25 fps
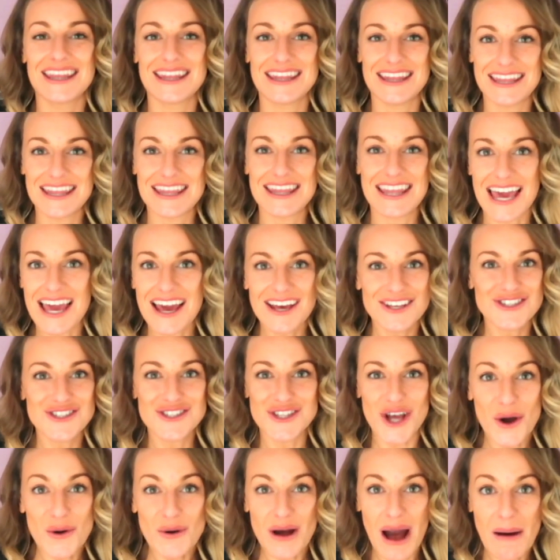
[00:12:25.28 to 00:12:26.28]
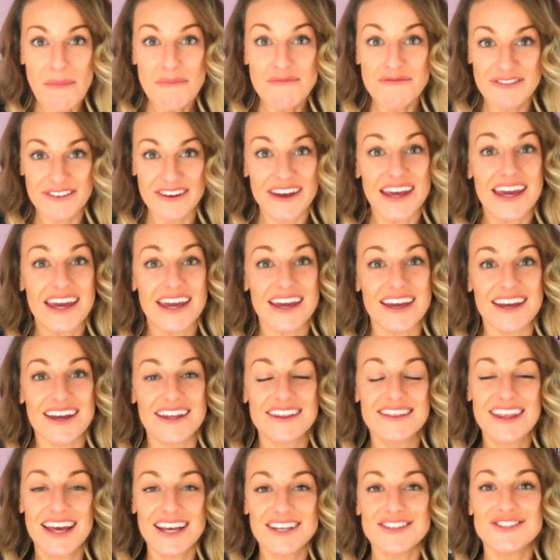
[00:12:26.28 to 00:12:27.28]
they are so
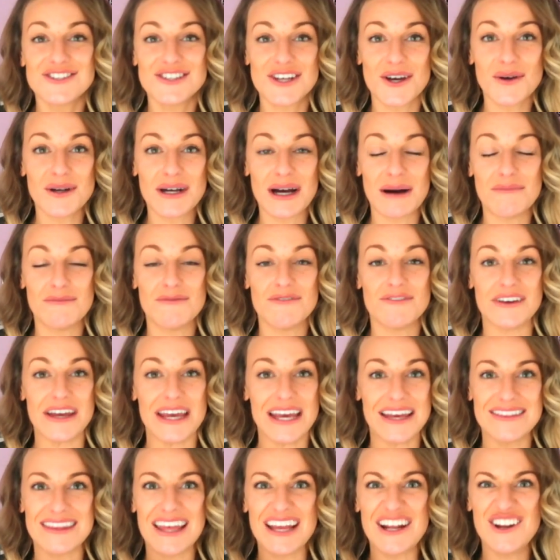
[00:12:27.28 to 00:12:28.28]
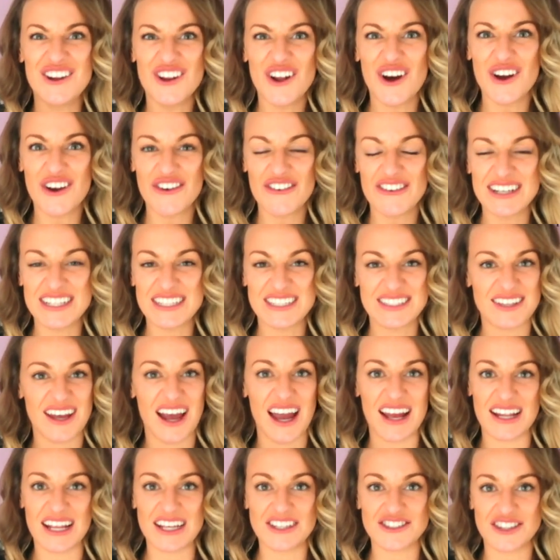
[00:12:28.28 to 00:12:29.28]
comfy. They're so comfy. They look really
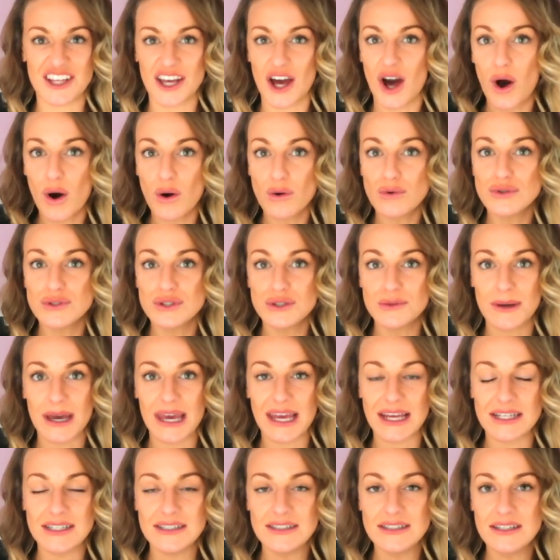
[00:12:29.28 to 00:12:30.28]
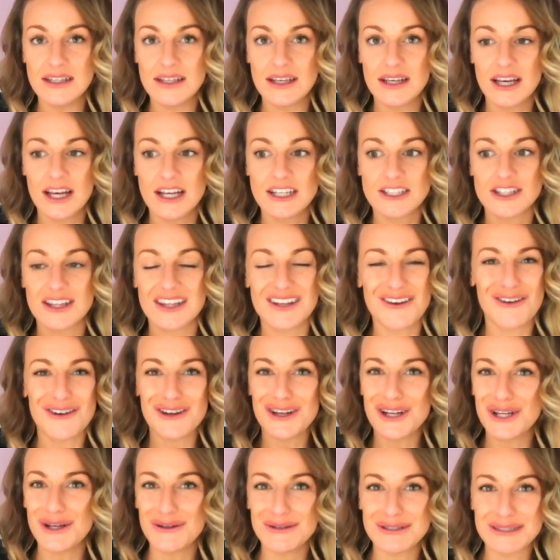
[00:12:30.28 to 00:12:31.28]
stylish. They hold you in. So they're
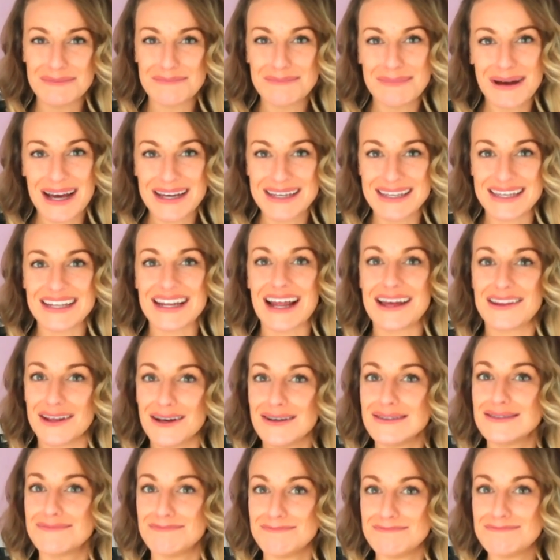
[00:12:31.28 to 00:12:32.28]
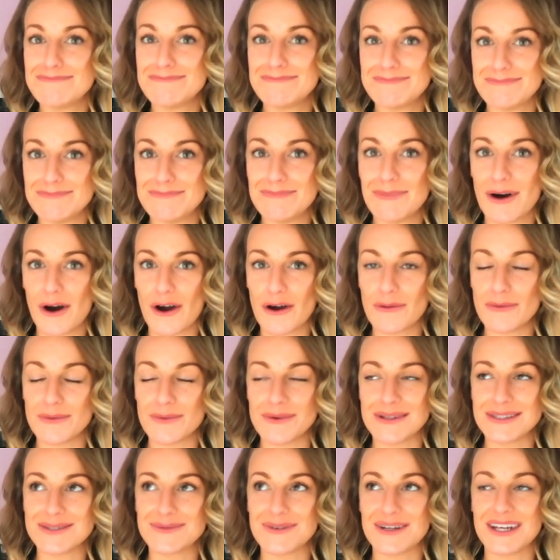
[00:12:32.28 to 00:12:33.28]
not loose and baggy like those horrible
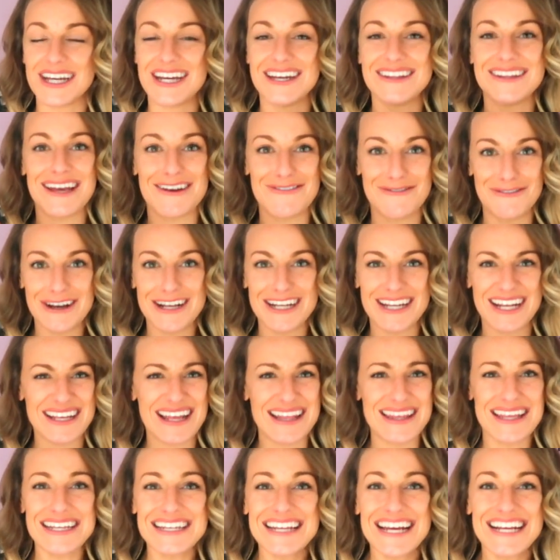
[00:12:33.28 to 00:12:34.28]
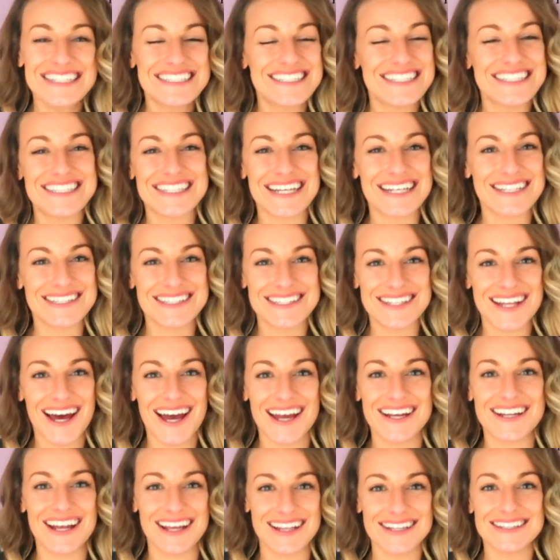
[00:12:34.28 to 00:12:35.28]
ones were. They're really like, and they're 19.99,
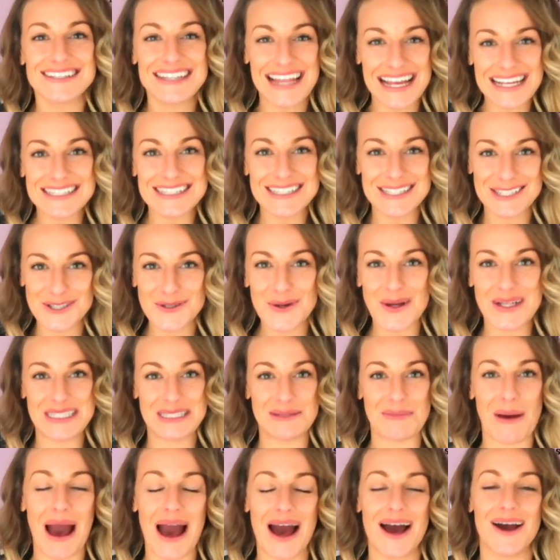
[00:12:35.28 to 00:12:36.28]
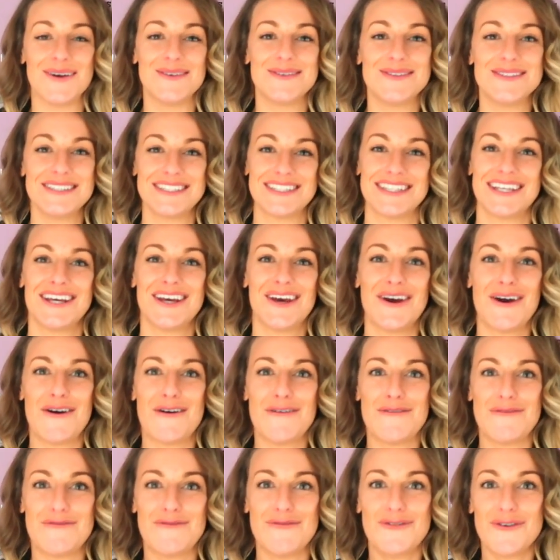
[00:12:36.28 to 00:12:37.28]
like less than 20 pound
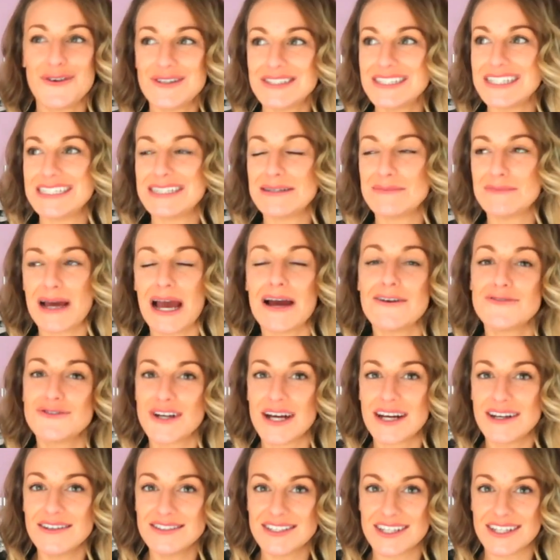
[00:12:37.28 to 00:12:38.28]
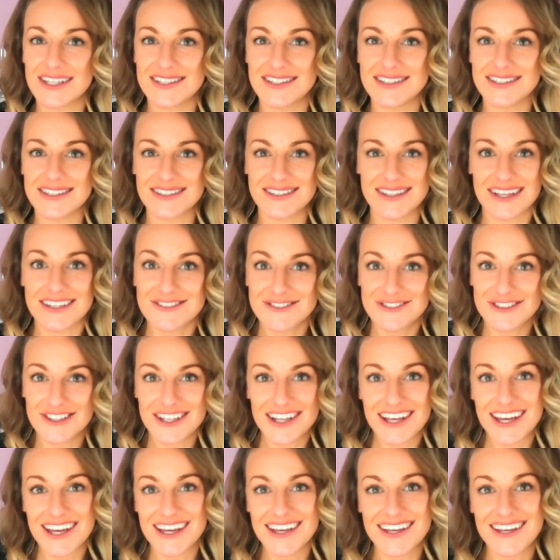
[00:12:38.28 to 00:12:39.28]
for a decent pair of trousers
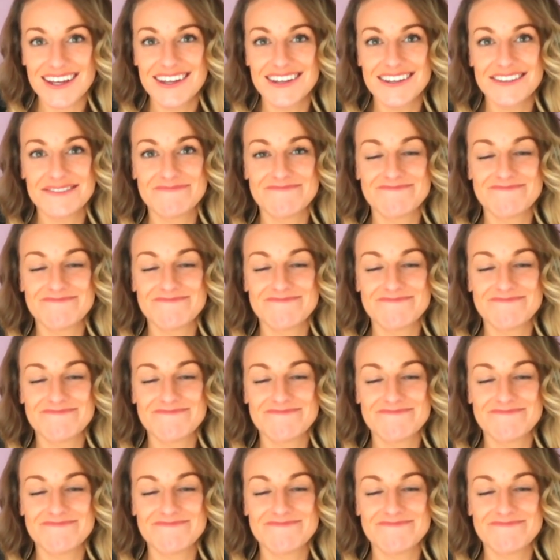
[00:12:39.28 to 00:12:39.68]
essentially.